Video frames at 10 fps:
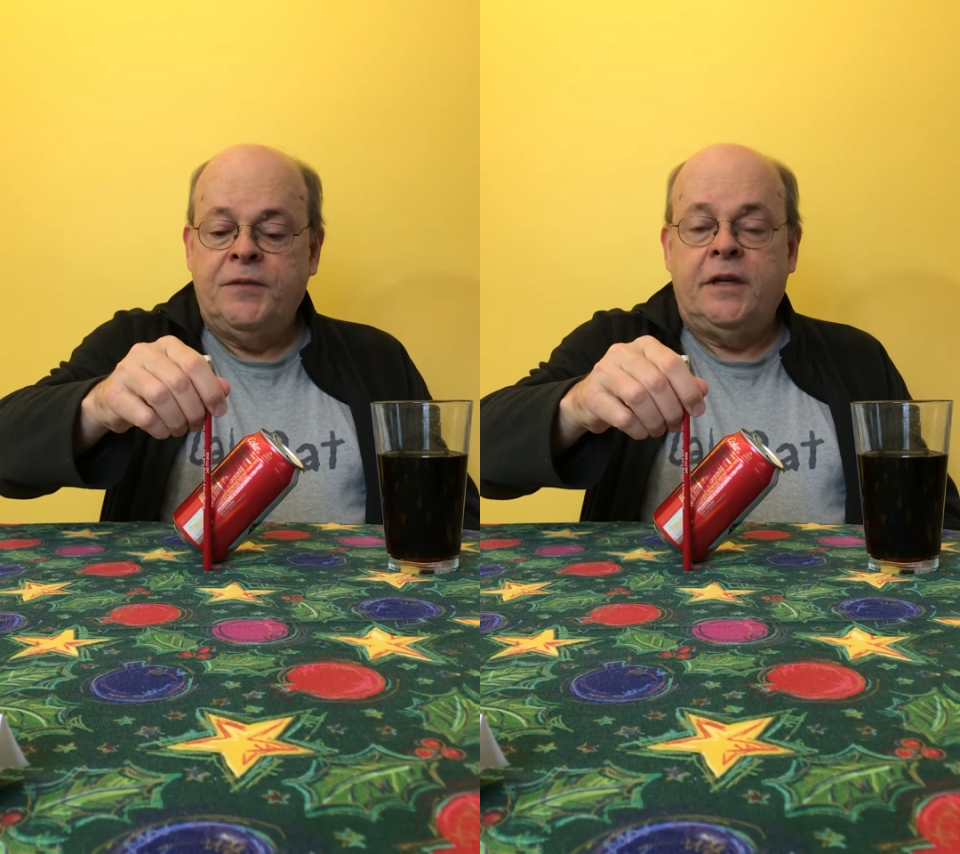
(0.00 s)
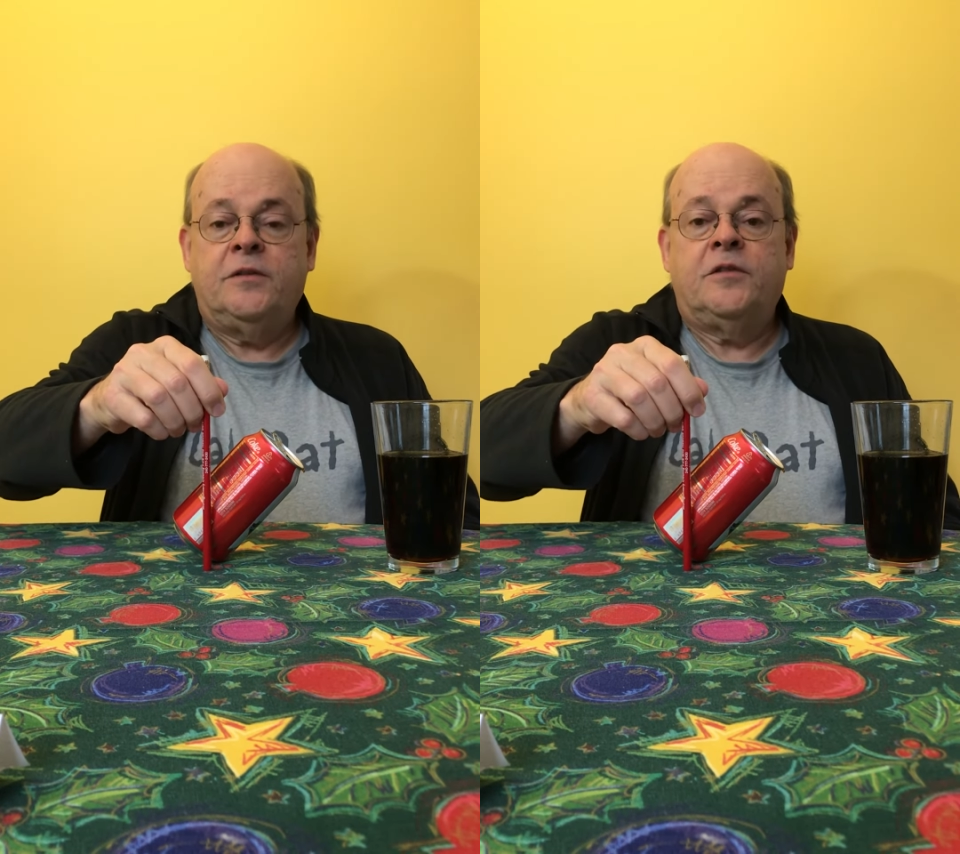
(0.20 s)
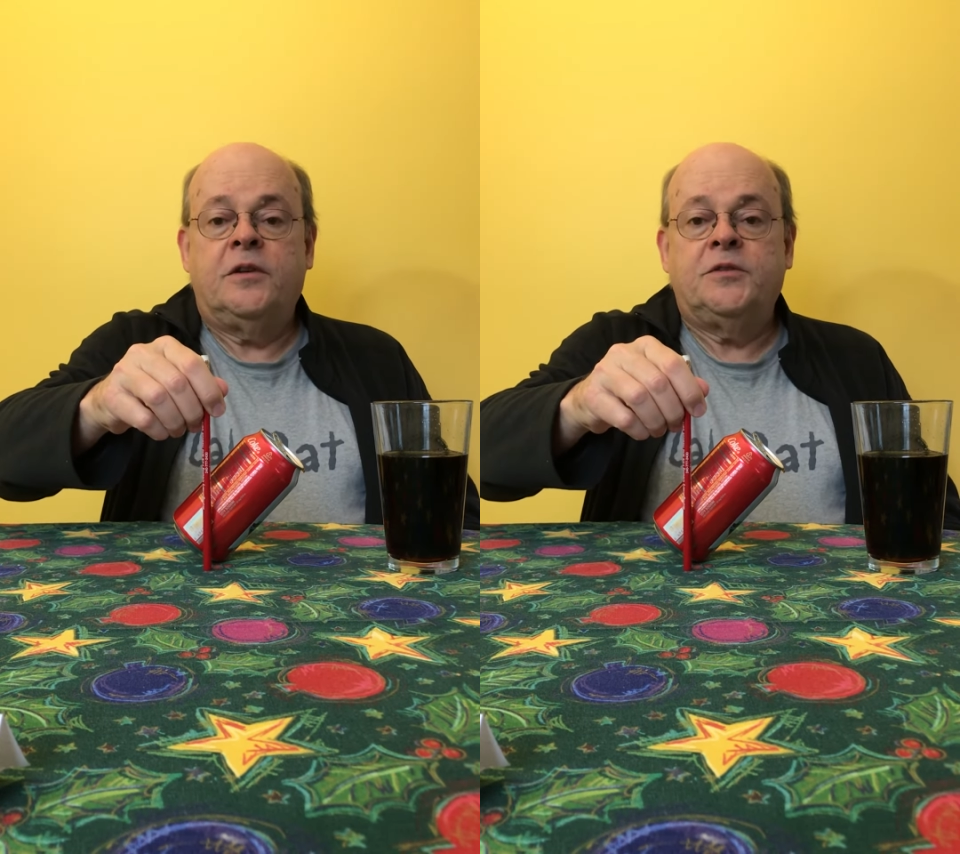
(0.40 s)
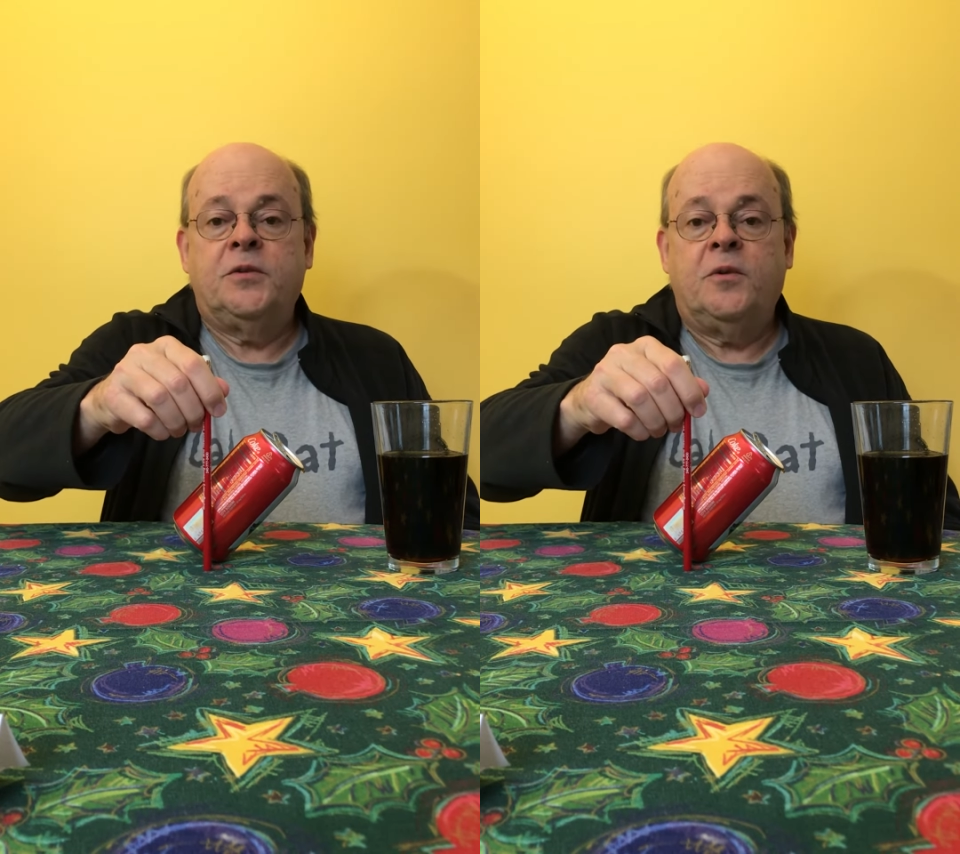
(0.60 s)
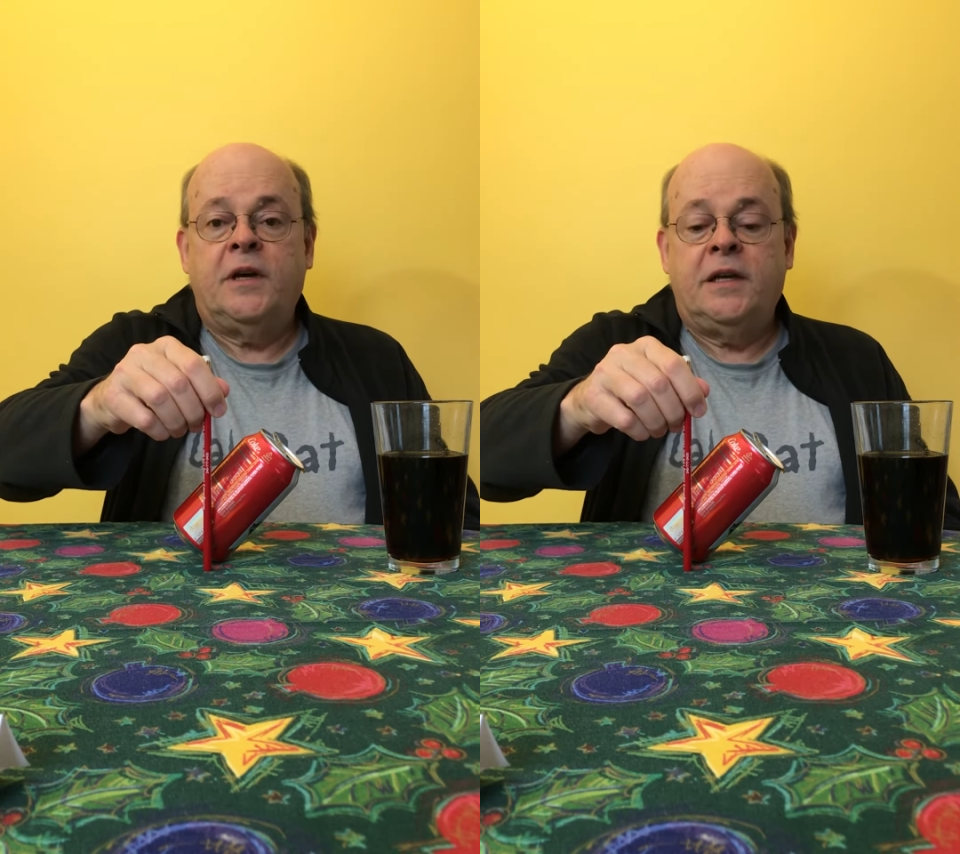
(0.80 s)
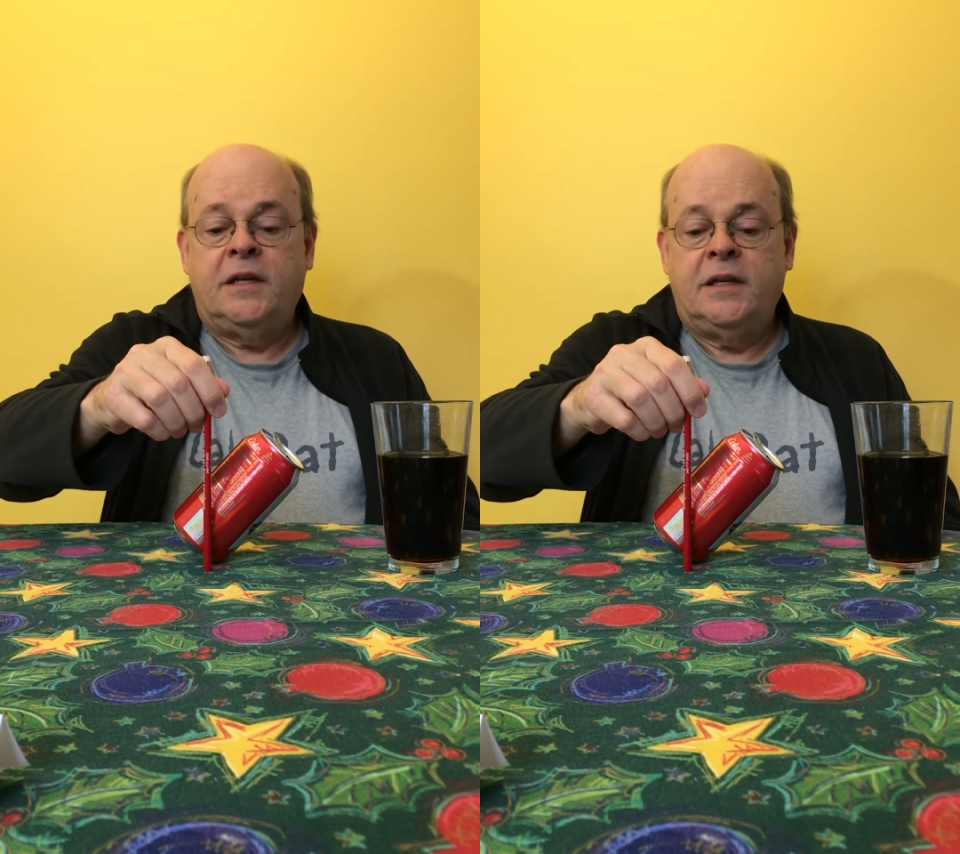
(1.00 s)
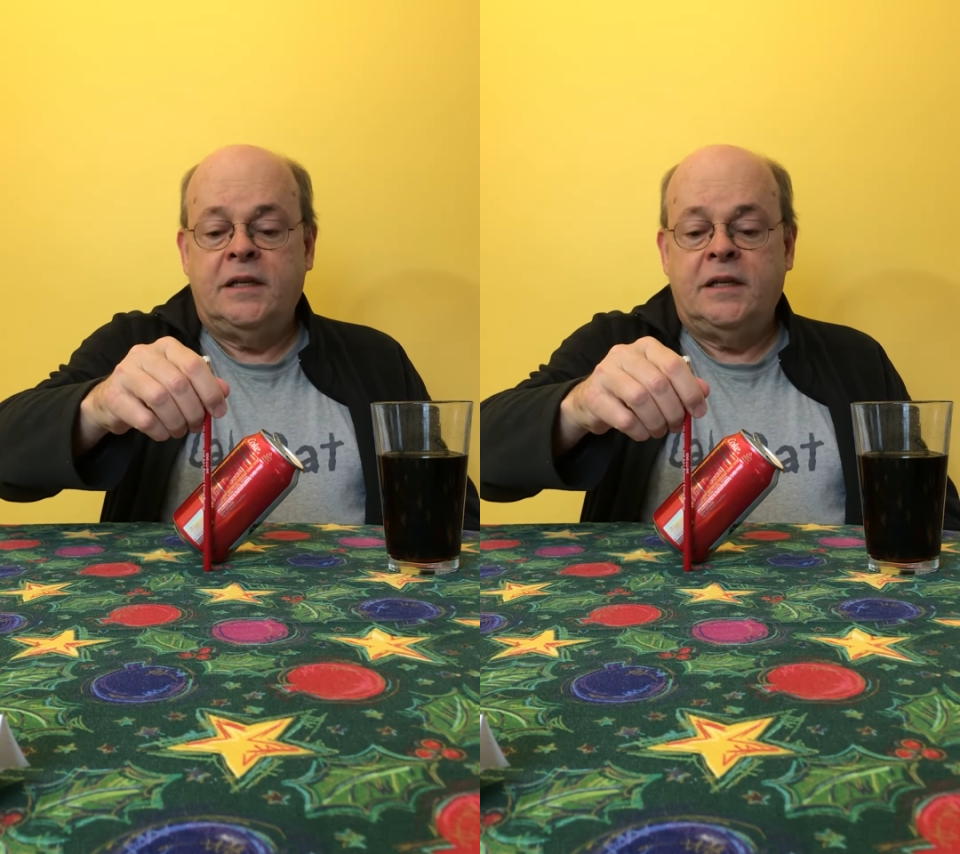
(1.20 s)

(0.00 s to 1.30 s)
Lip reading: in such a way